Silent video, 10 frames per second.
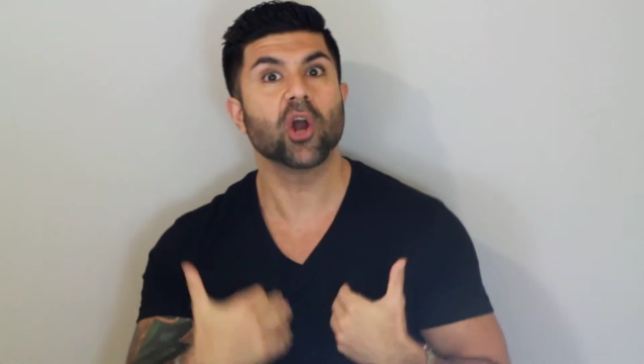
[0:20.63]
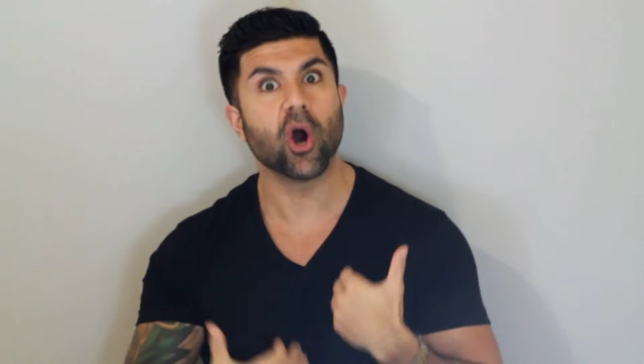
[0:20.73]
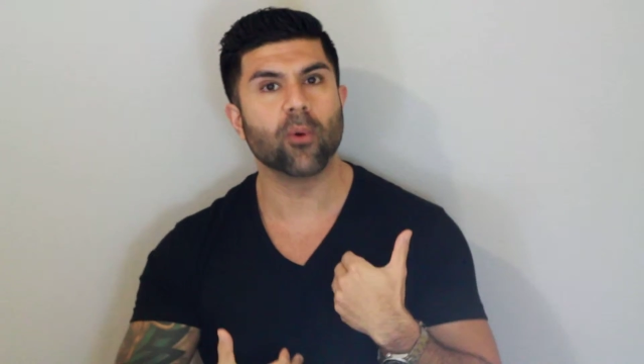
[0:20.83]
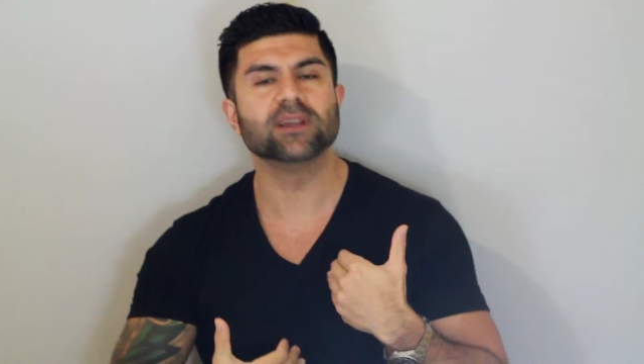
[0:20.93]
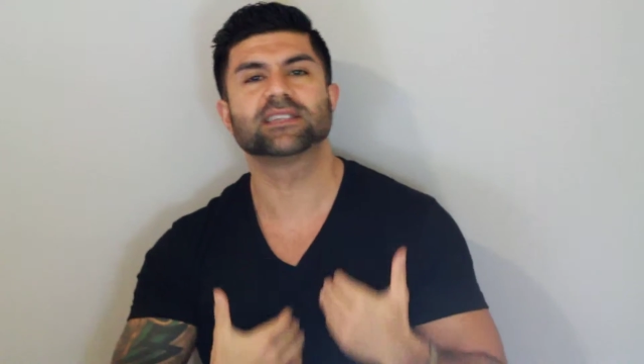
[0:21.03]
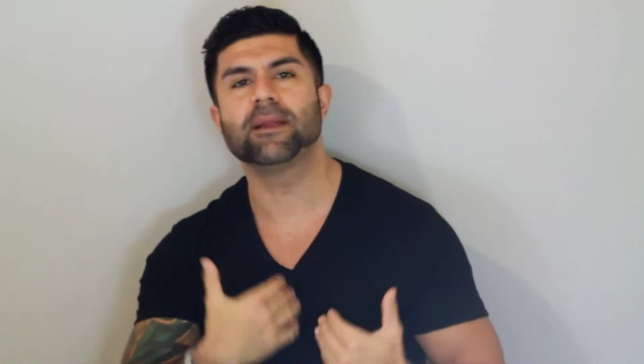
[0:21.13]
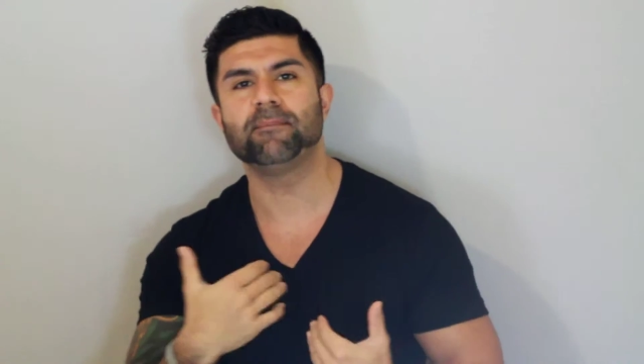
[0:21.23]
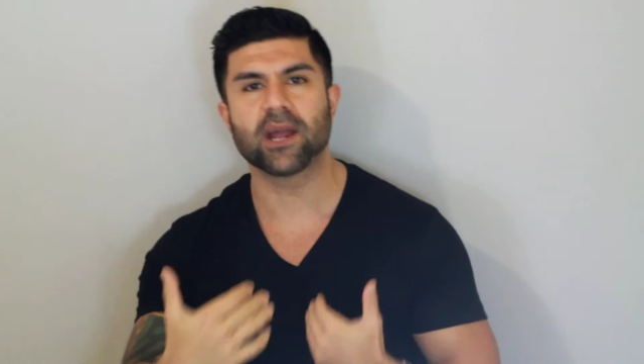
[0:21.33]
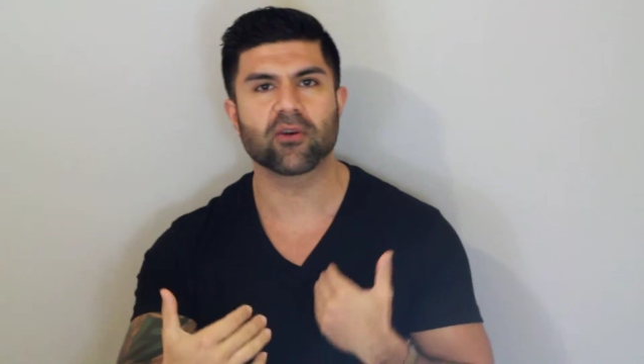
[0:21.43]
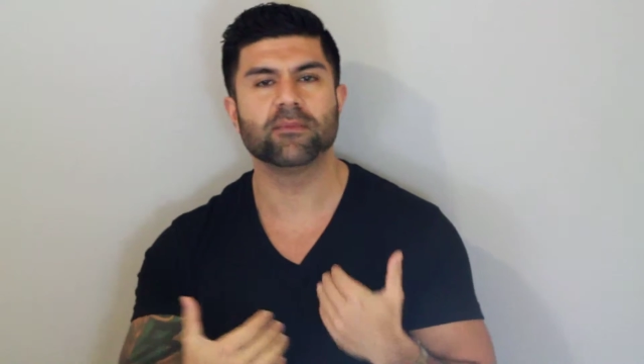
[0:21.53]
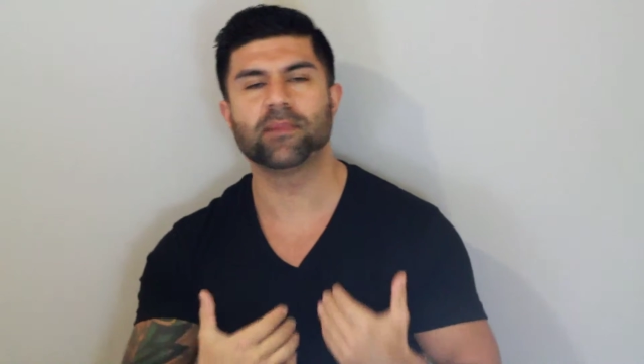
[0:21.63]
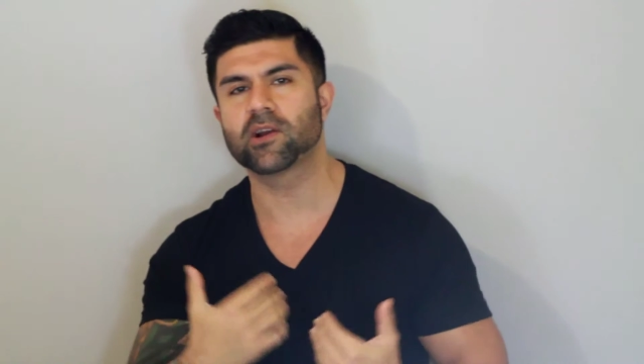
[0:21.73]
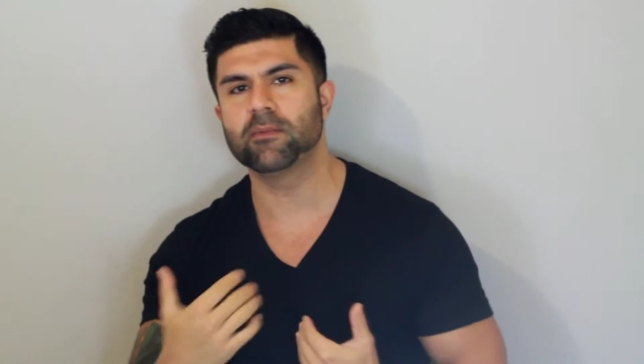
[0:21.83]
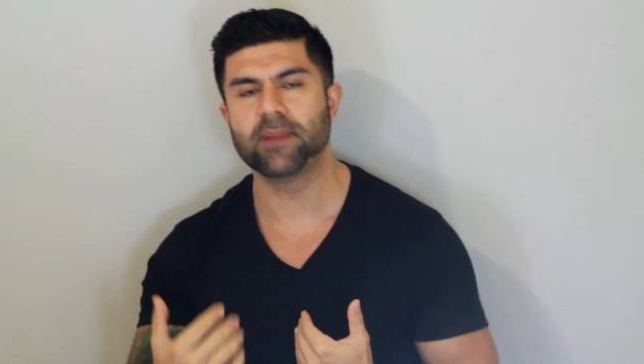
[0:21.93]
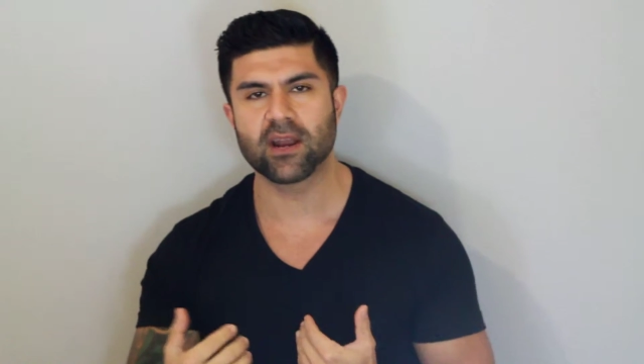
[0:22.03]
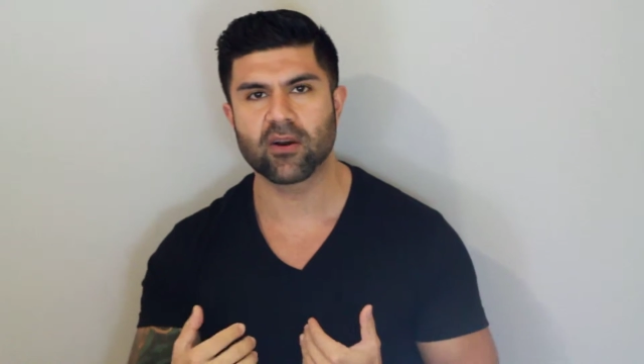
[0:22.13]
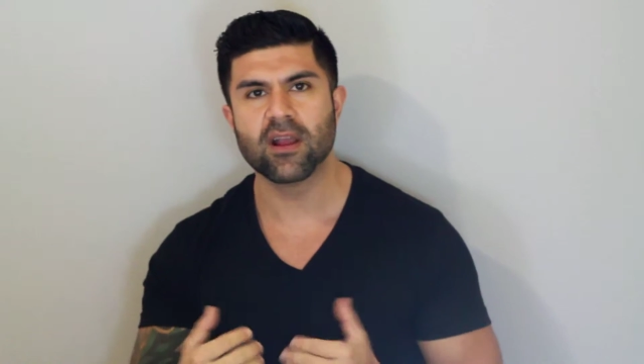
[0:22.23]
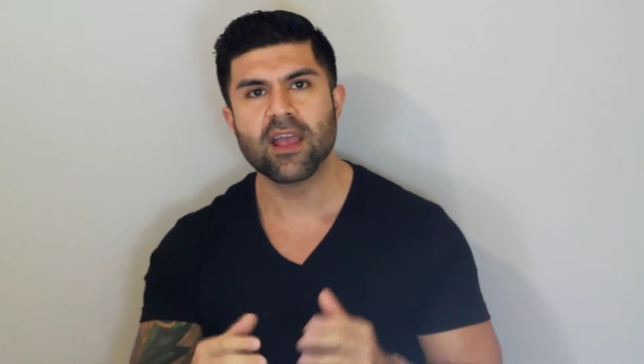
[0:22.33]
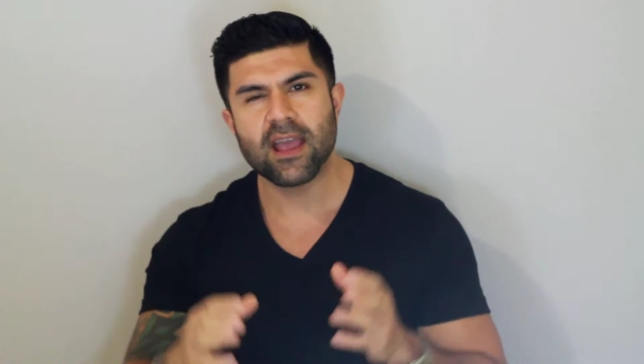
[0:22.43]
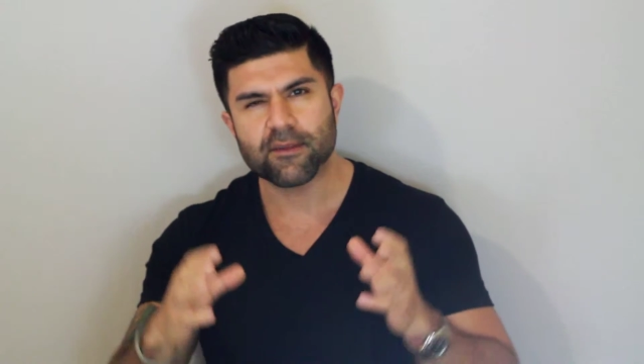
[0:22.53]
always get better and better and better?
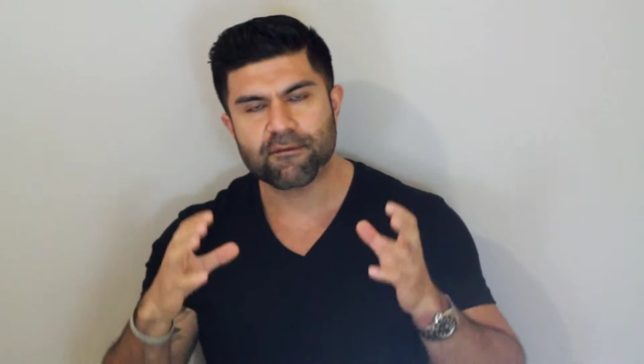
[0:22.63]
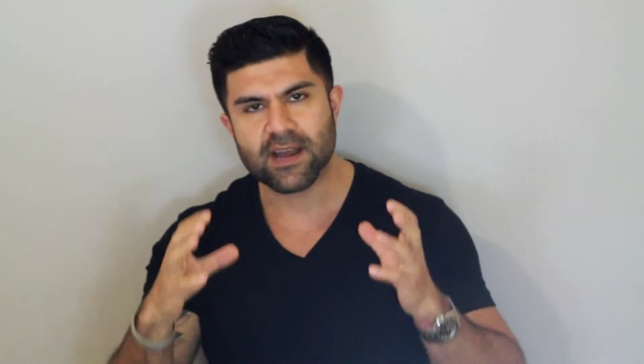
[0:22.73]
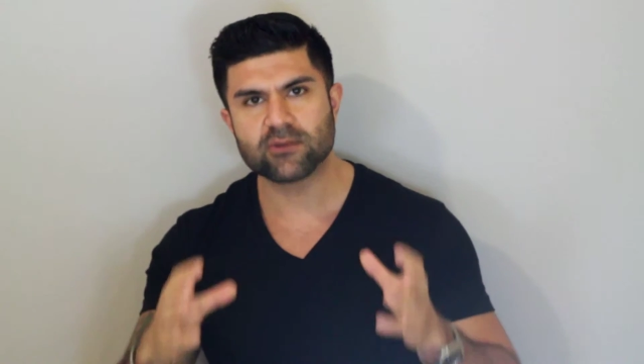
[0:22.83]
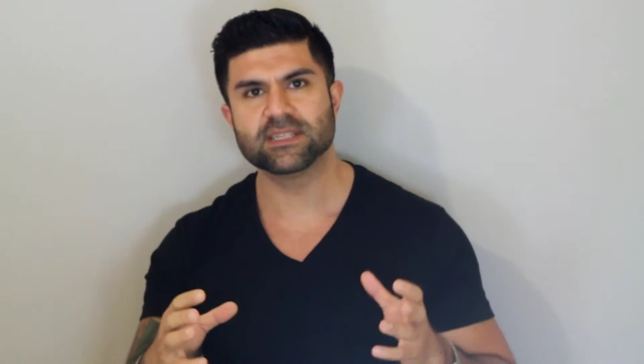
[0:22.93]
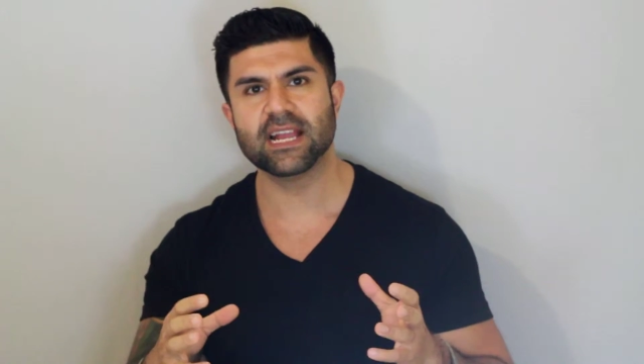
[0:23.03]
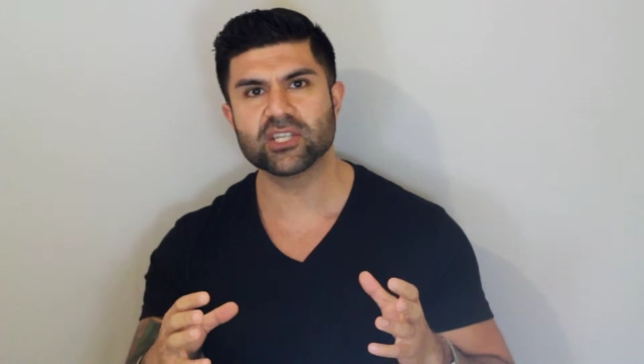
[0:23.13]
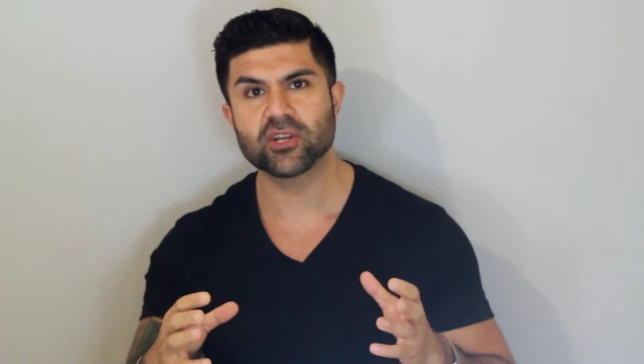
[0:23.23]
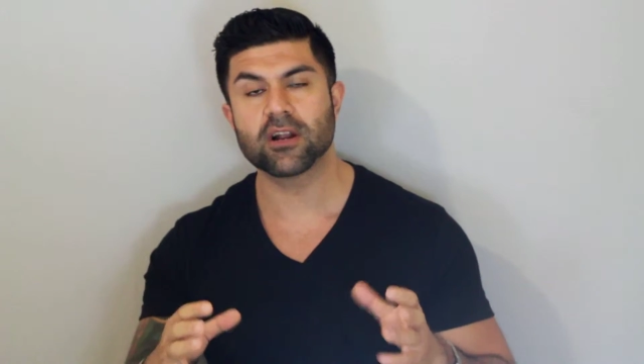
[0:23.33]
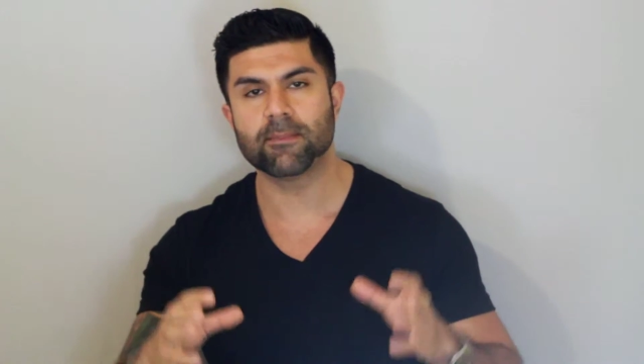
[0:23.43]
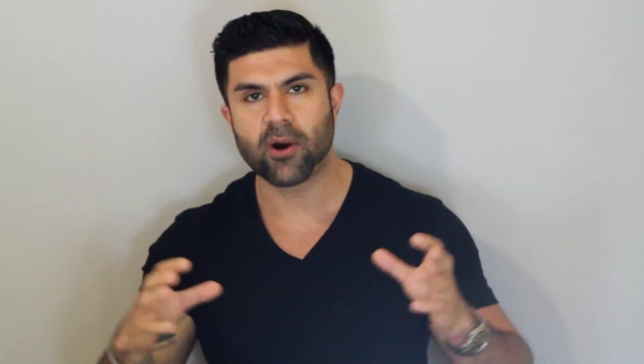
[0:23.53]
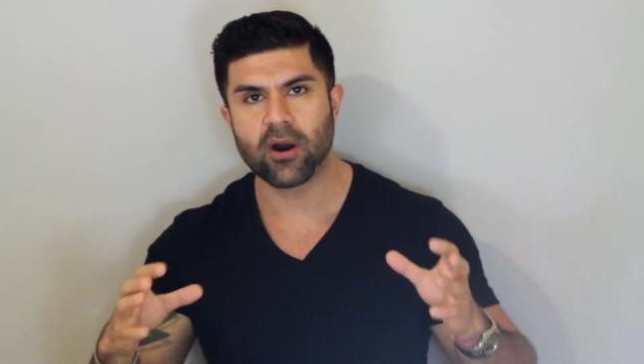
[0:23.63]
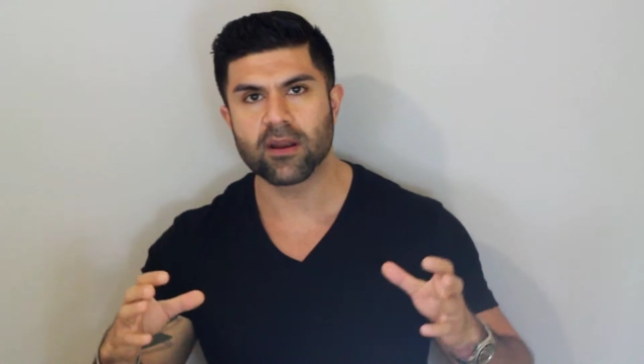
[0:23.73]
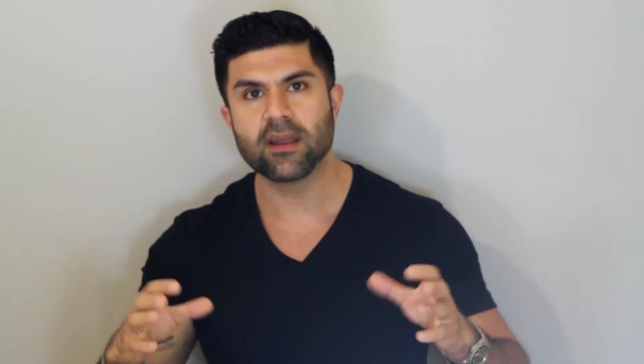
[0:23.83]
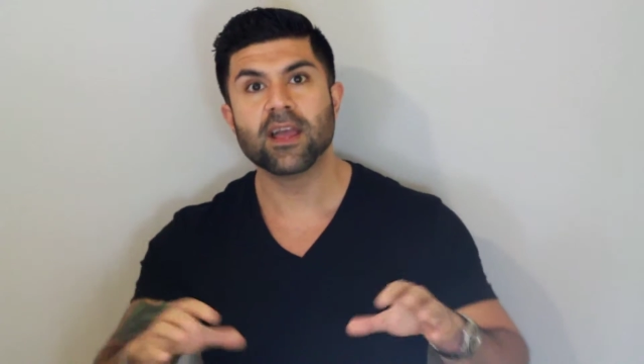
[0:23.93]
And the foundation upon